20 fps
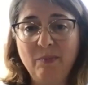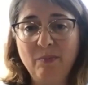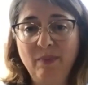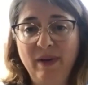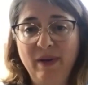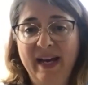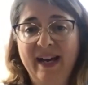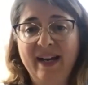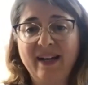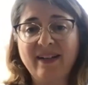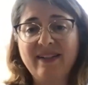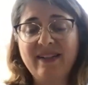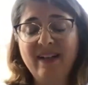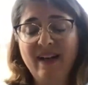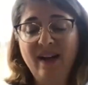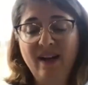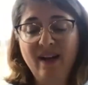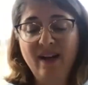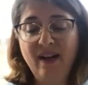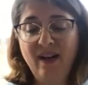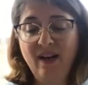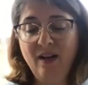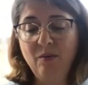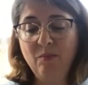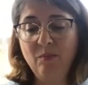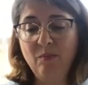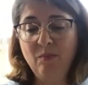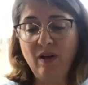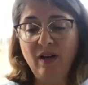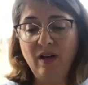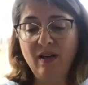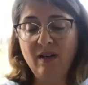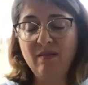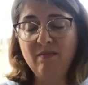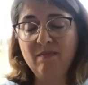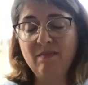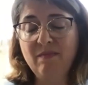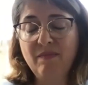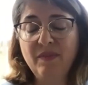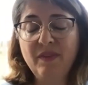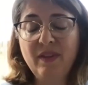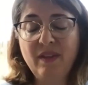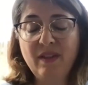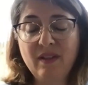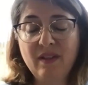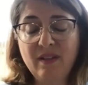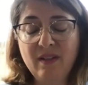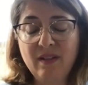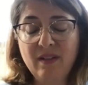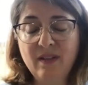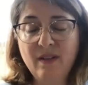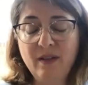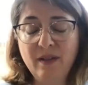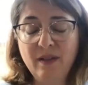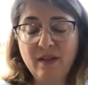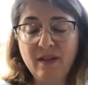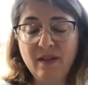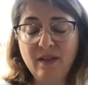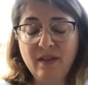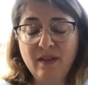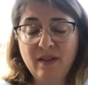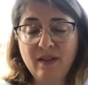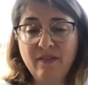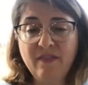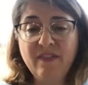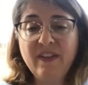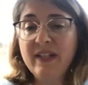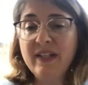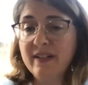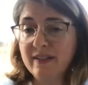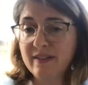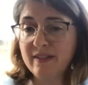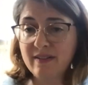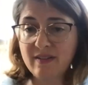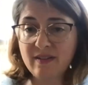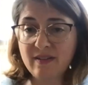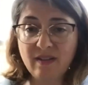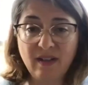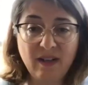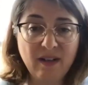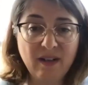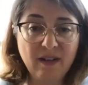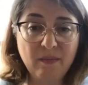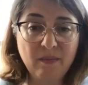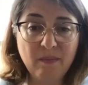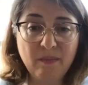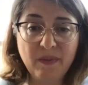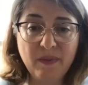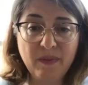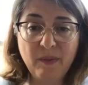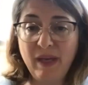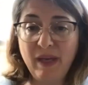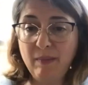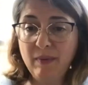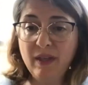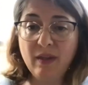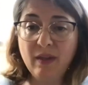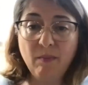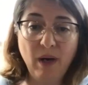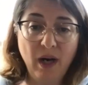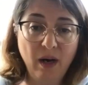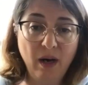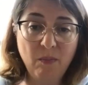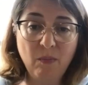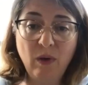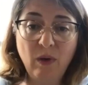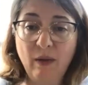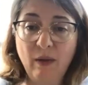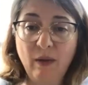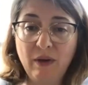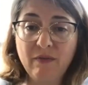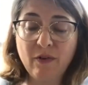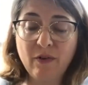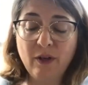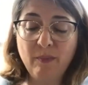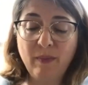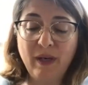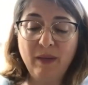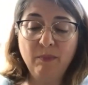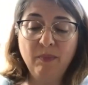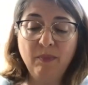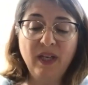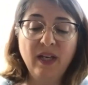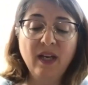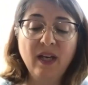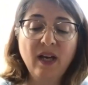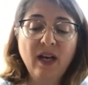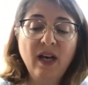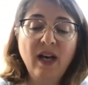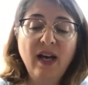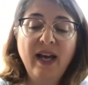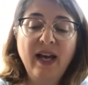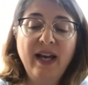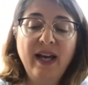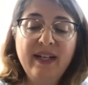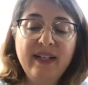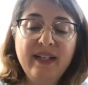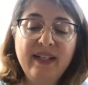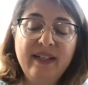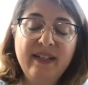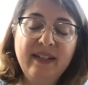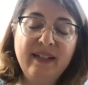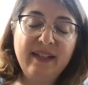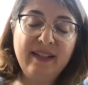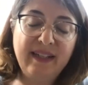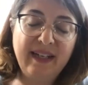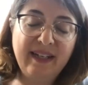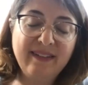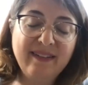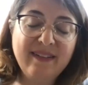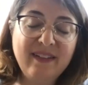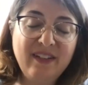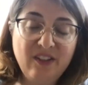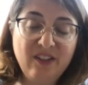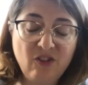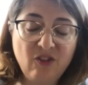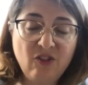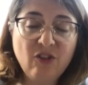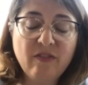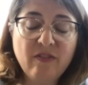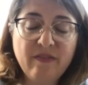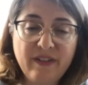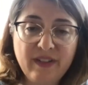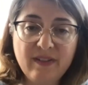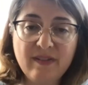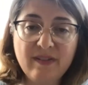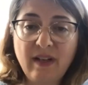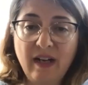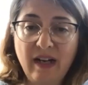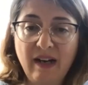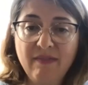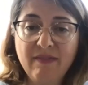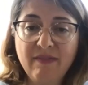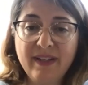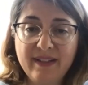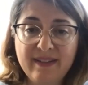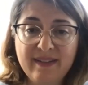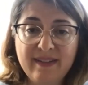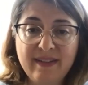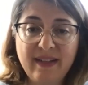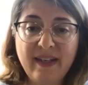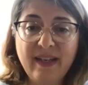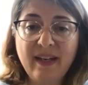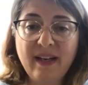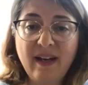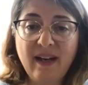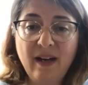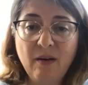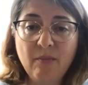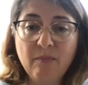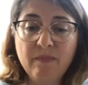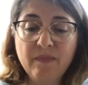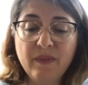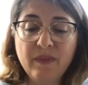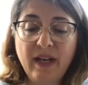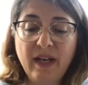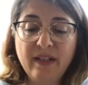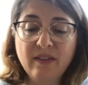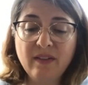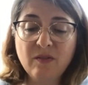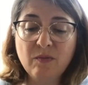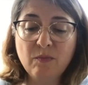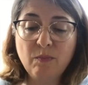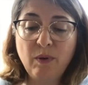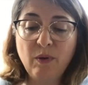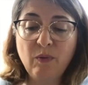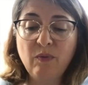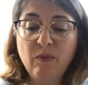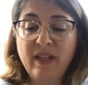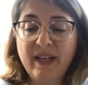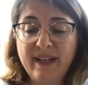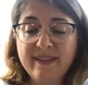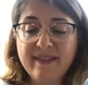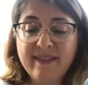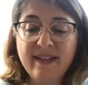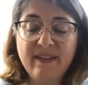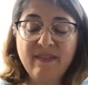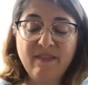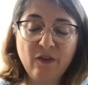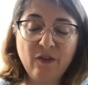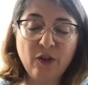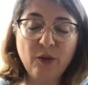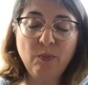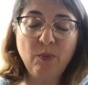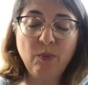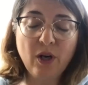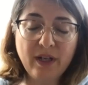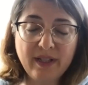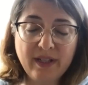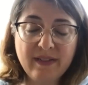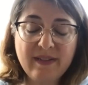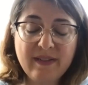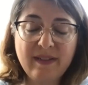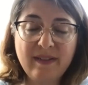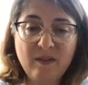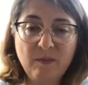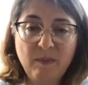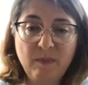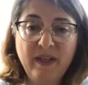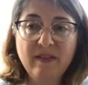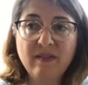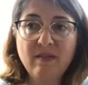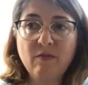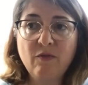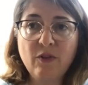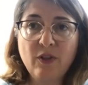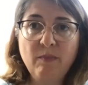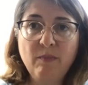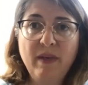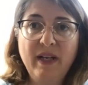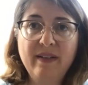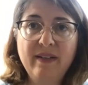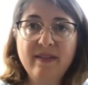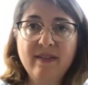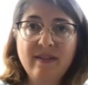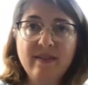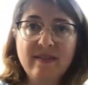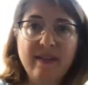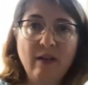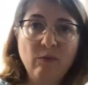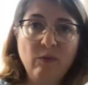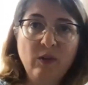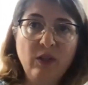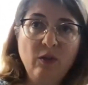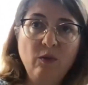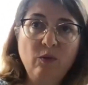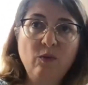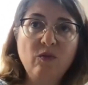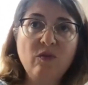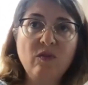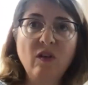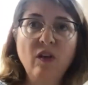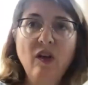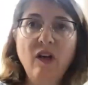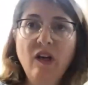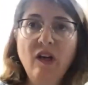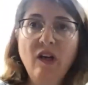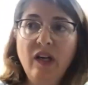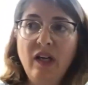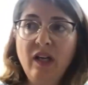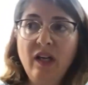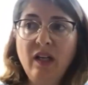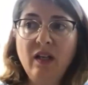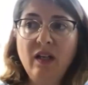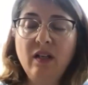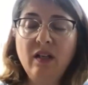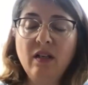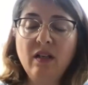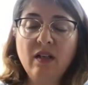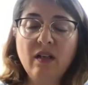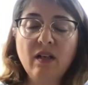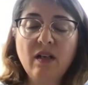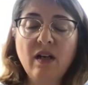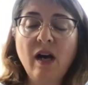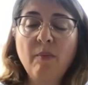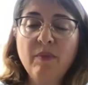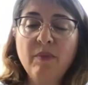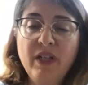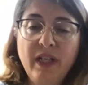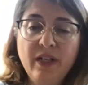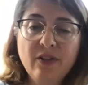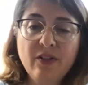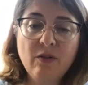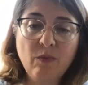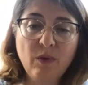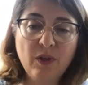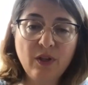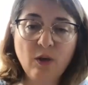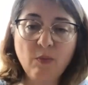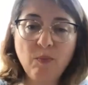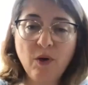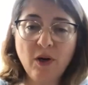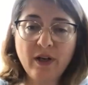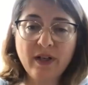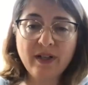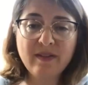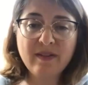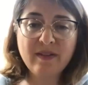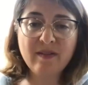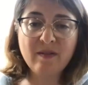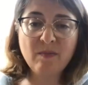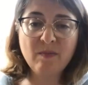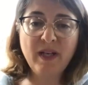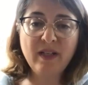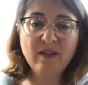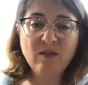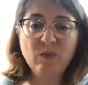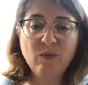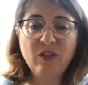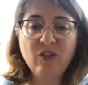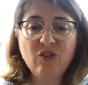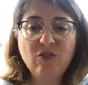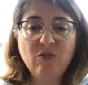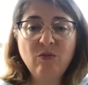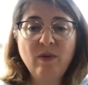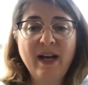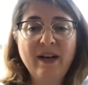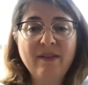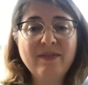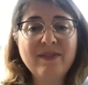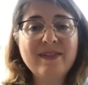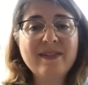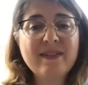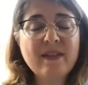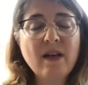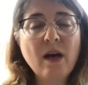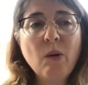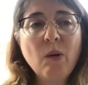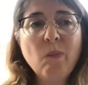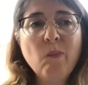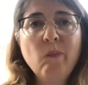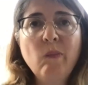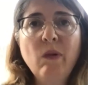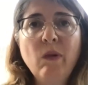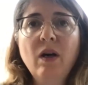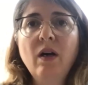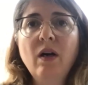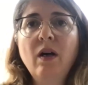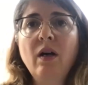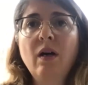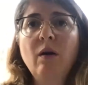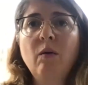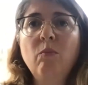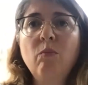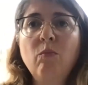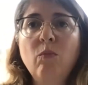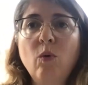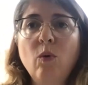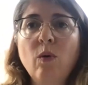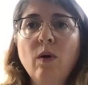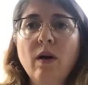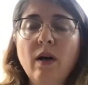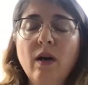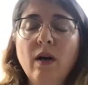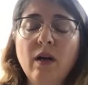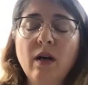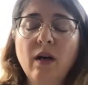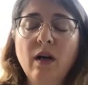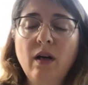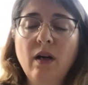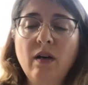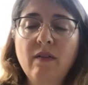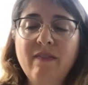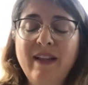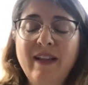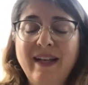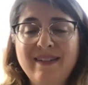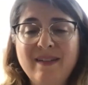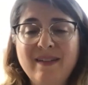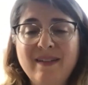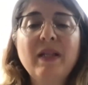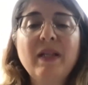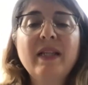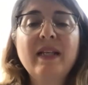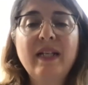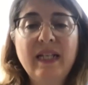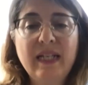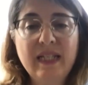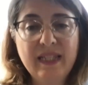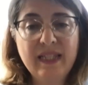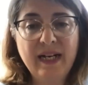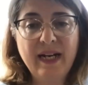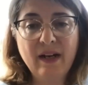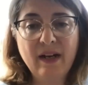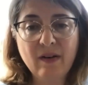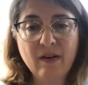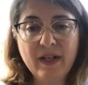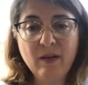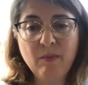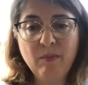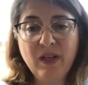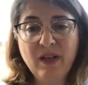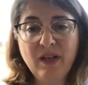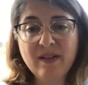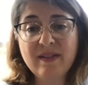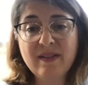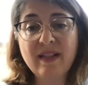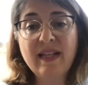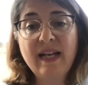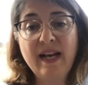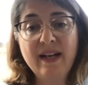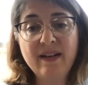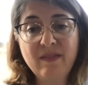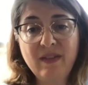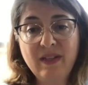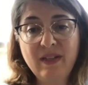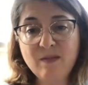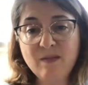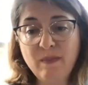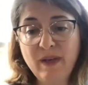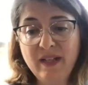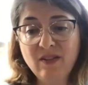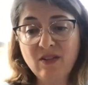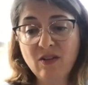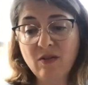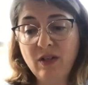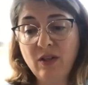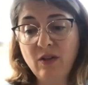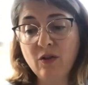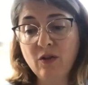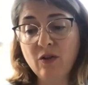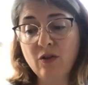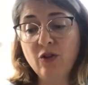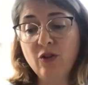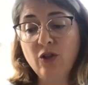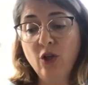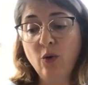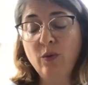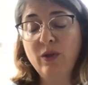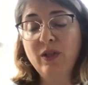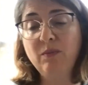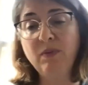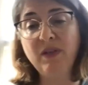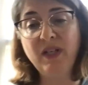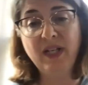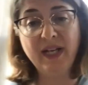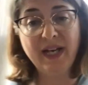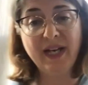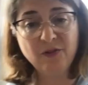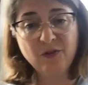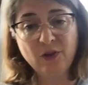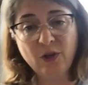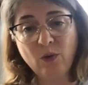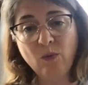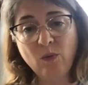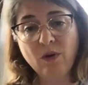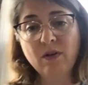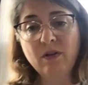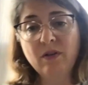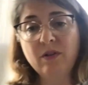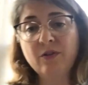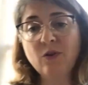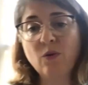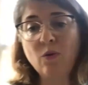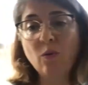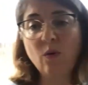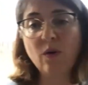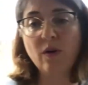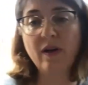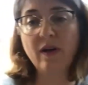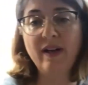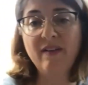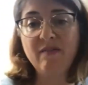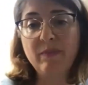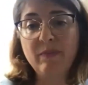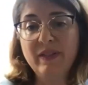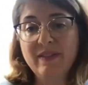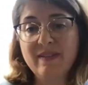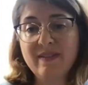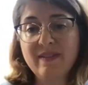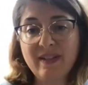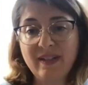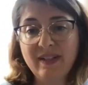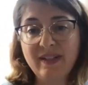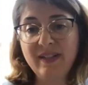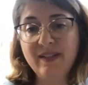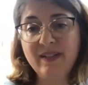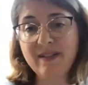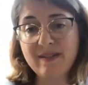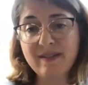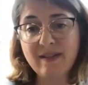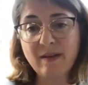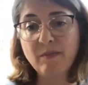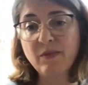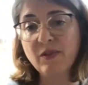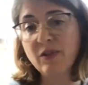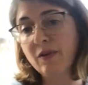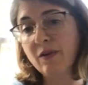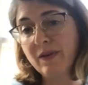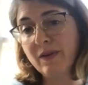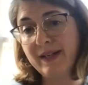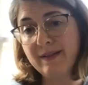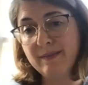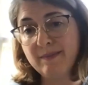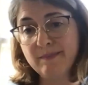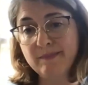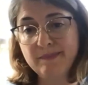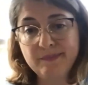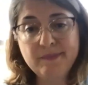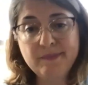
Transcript: impact the fetus, the baby, the mom, however it might be. And that's a disservice, obviously. But like I said, for the Parkinson's space and for the medicines that we use in combination with our Parkinson's meds, we do have some more flexibility in that area, because a lot of these meds are either known in pediatric world or have been studied to some degree.